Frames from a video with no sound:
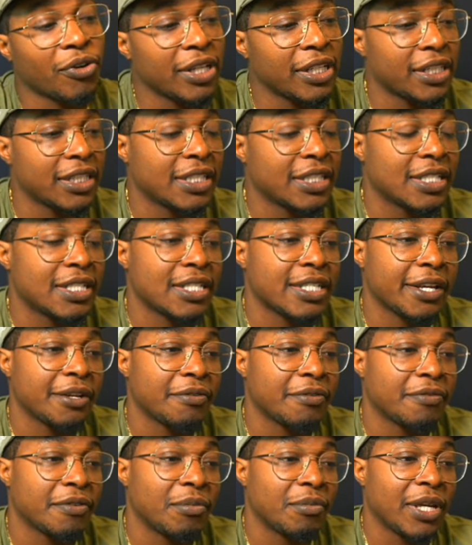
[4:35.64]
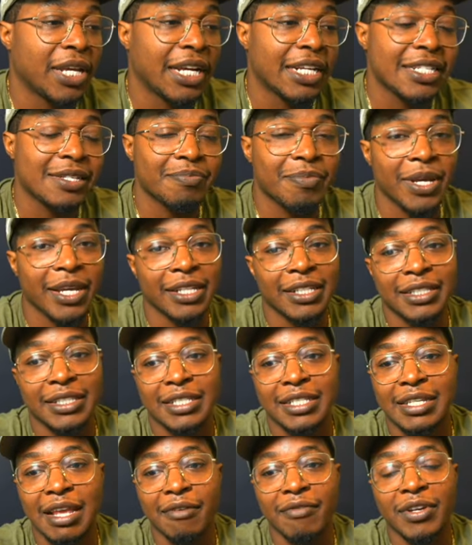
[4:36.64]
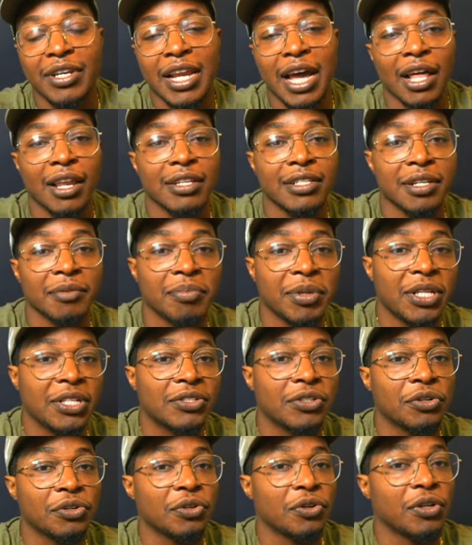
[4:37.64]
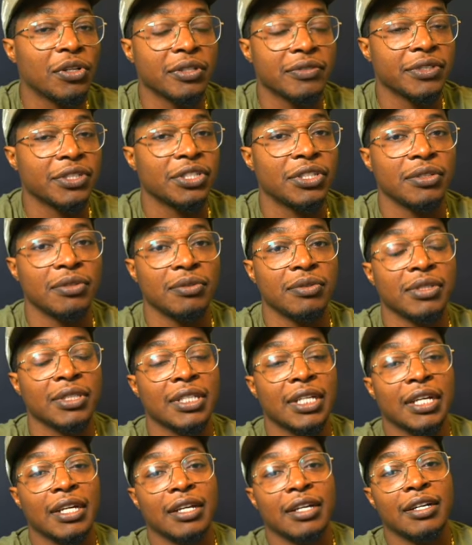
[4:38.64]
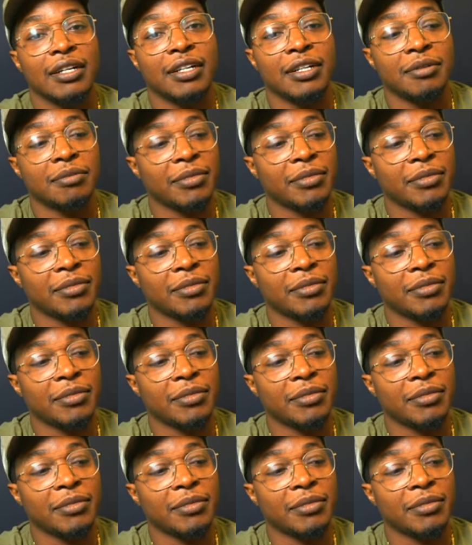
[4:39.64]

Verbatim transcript: really good sale for me. I spent seven dollars a piece on all of the shoes. Um,